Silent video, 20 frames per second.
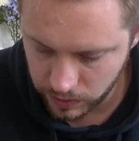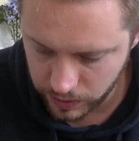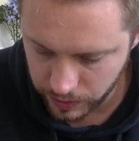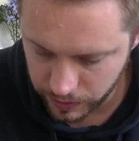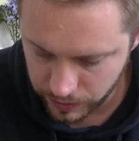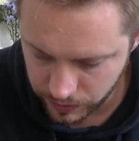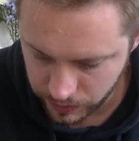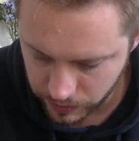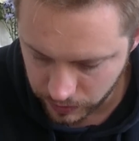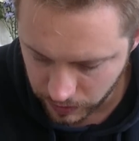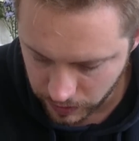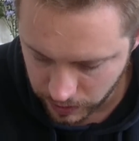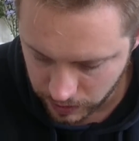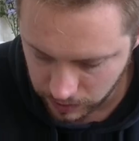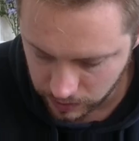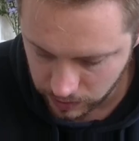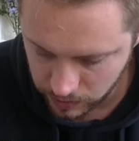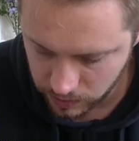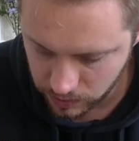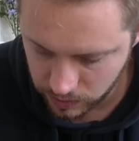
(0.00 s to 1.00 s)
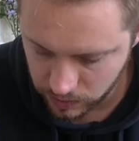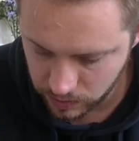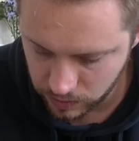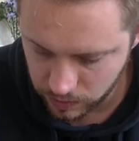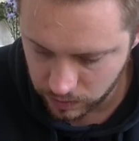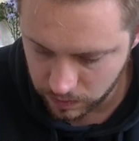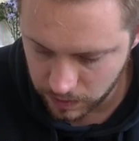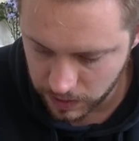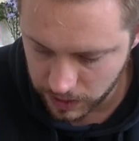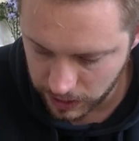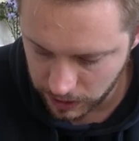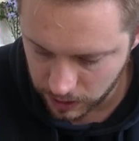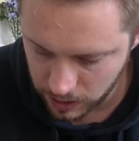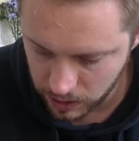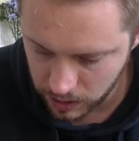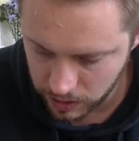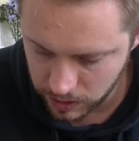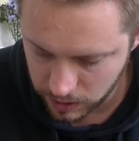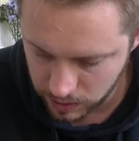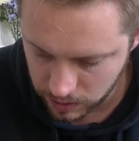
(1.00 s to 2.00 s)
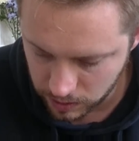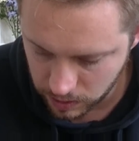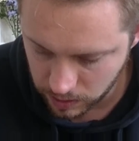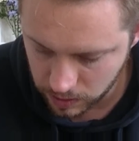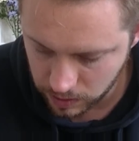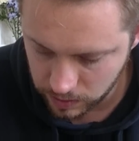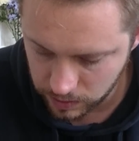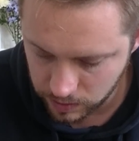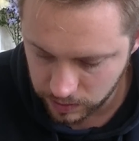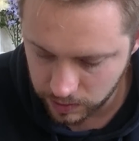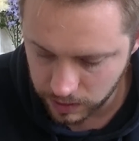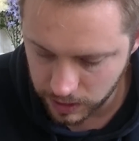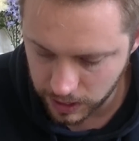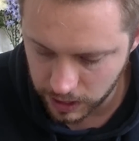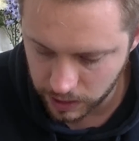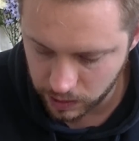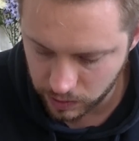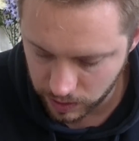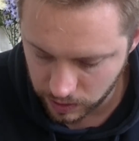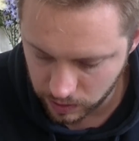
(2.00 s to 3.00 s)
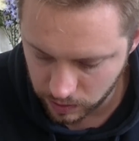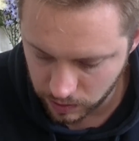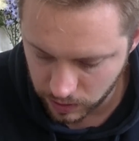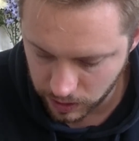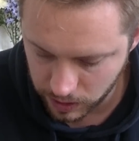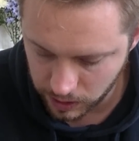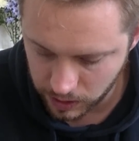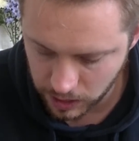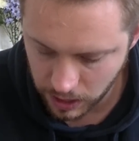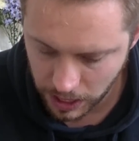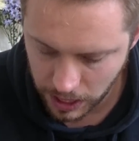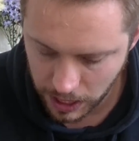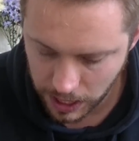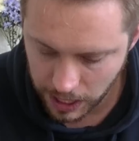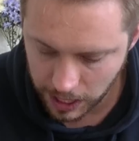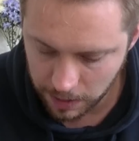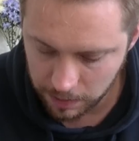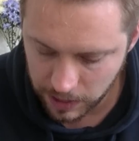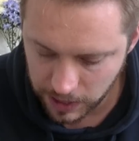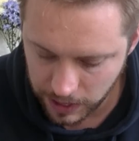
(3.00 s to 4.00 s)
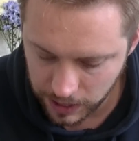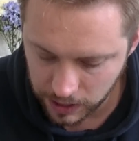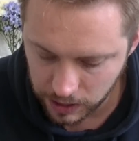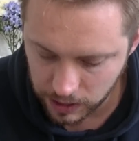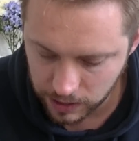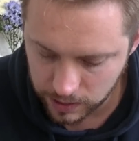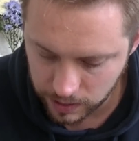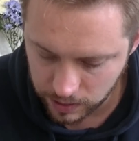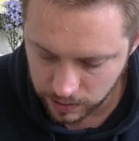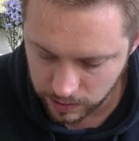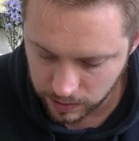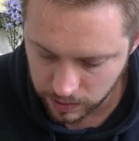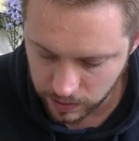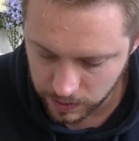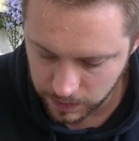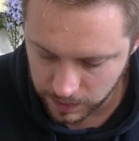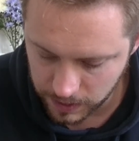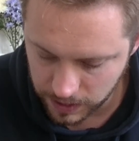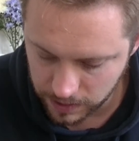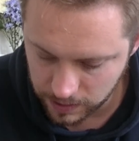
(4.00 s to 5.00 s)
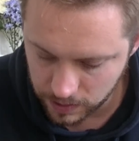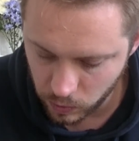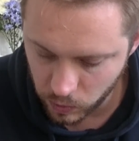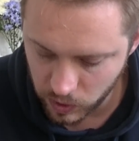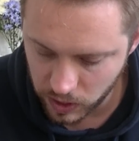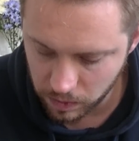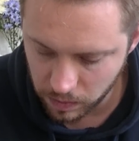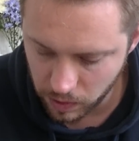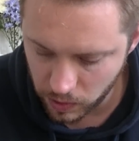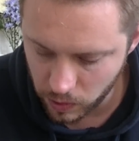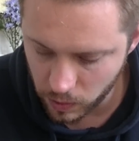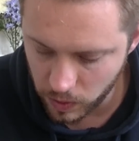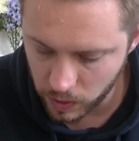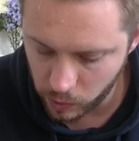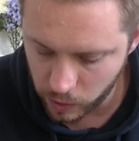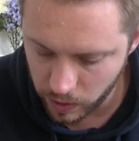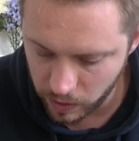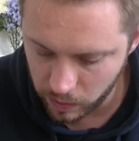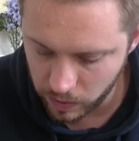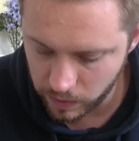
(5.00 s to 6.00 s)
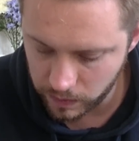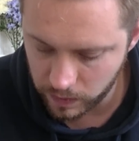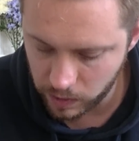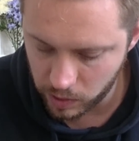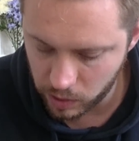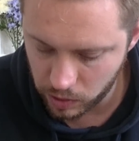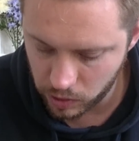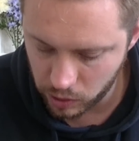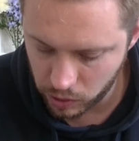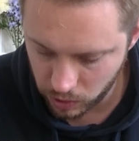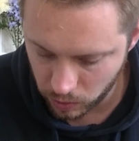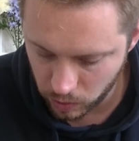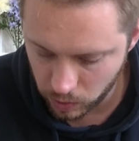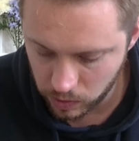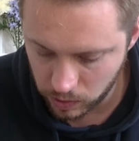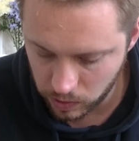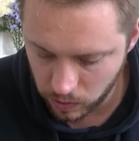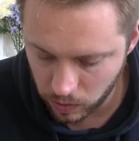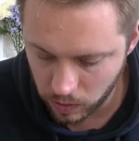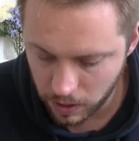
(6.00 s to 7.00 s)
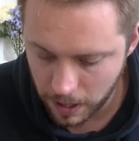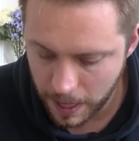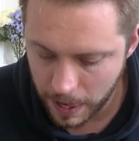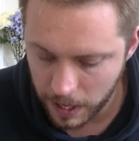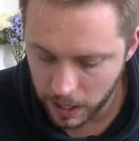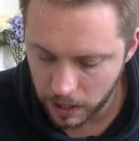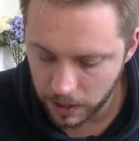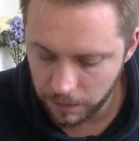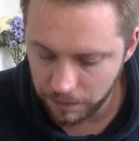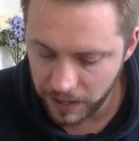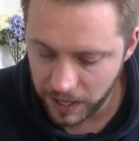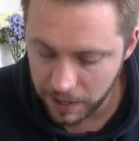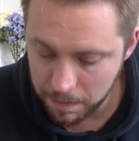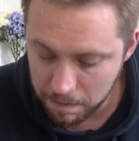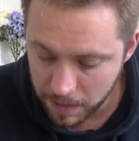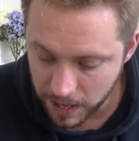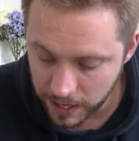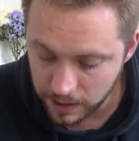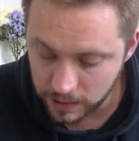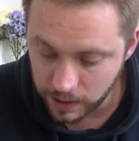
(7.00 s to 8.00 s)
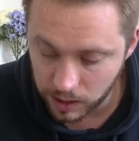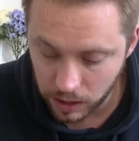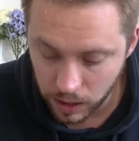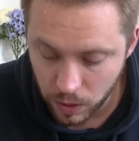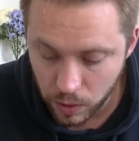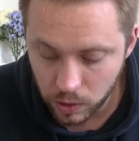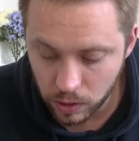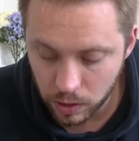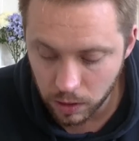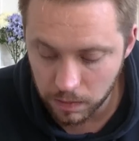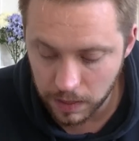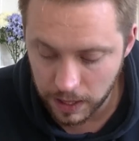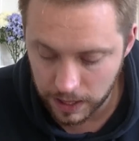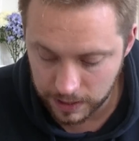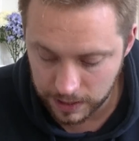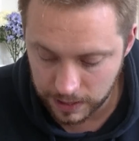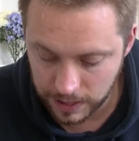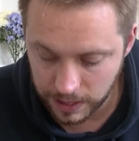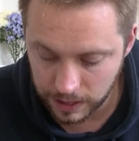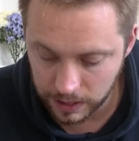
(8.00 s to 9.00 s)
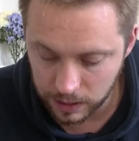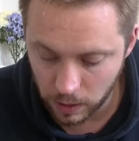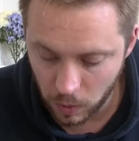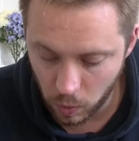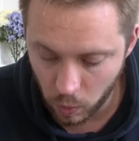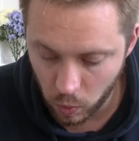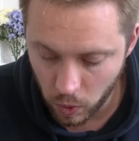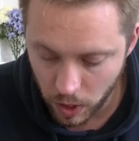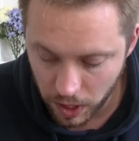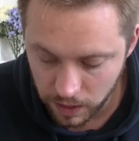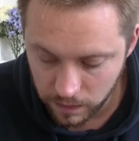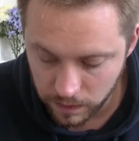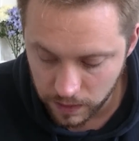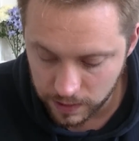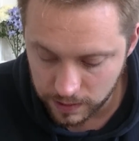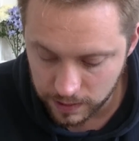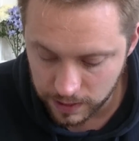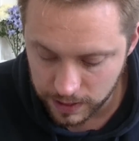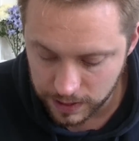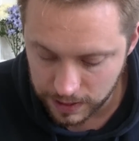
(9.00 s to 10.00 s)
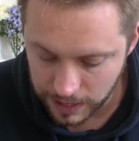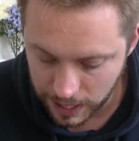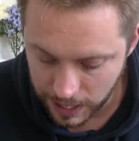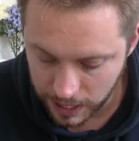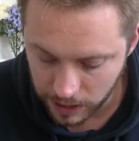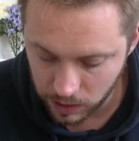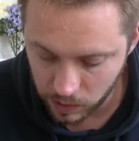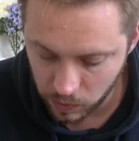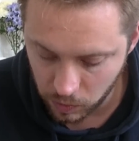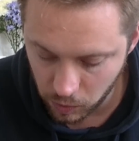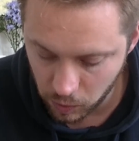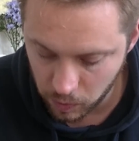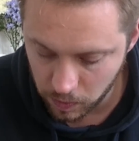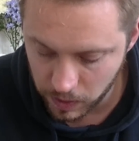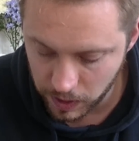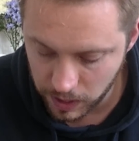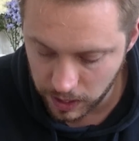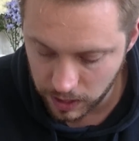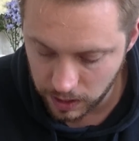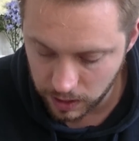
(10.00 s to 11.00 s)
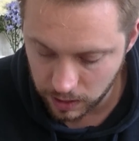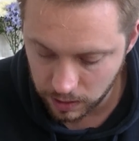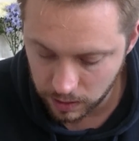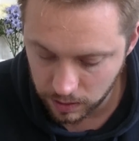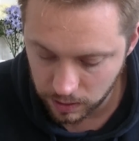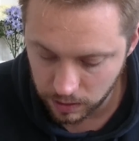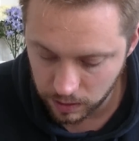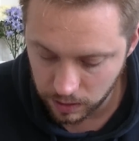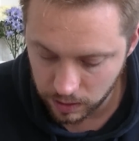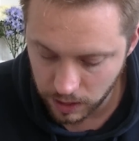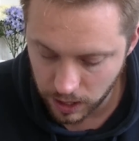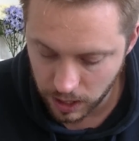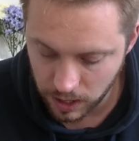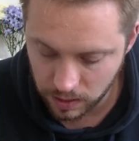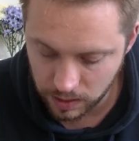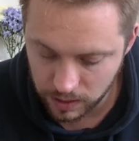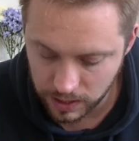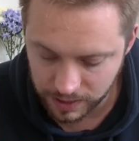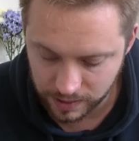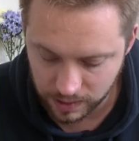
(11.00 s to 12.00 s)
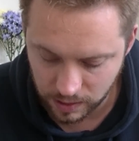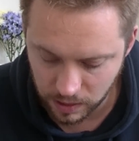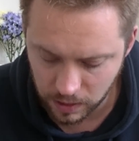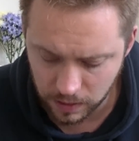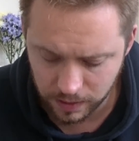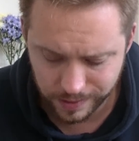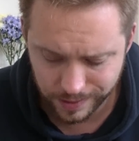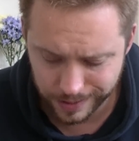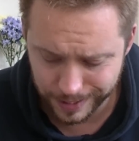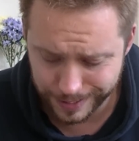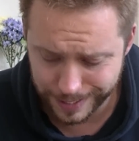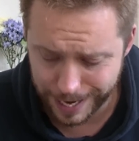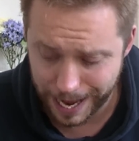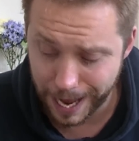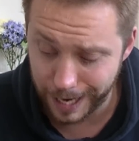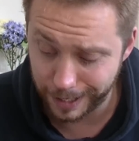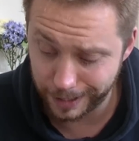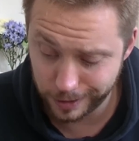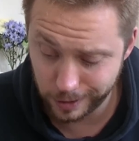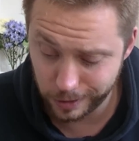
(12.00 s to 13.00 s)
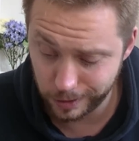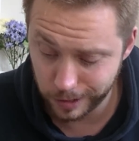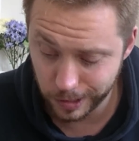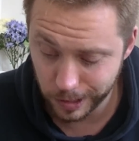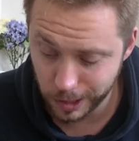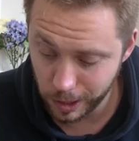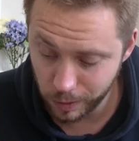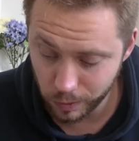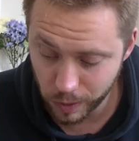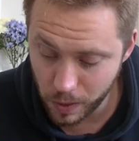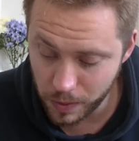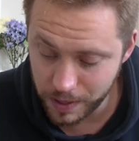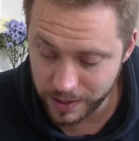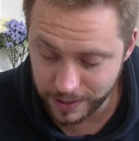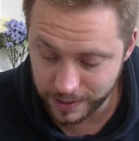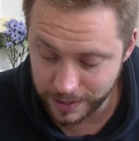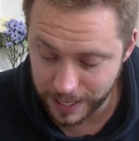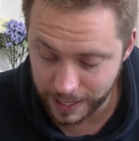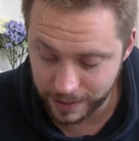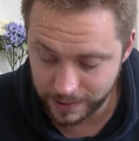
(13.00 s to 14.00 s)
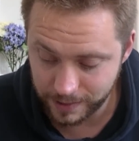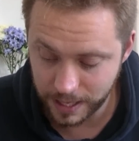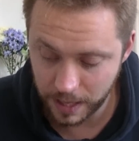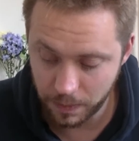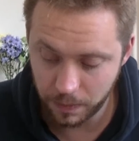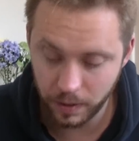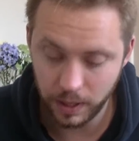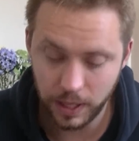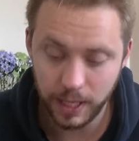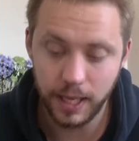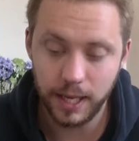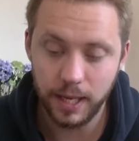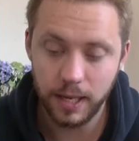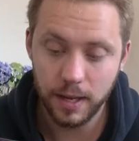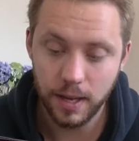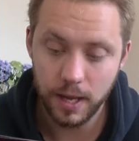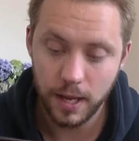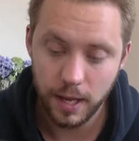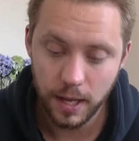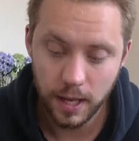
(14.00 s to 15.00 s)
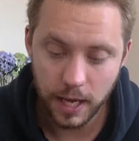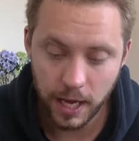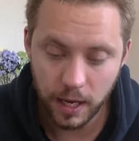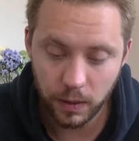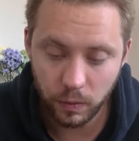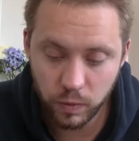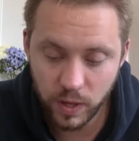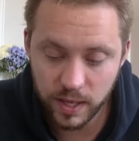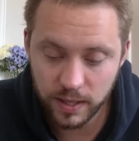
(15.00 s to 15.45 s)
dissonance, and transonic. And molecular dissonance means when a model equipped with a Chawed Claw, it makes a close combat attack. One of its attacks will be a dissonance attack. Roll this attack separately. A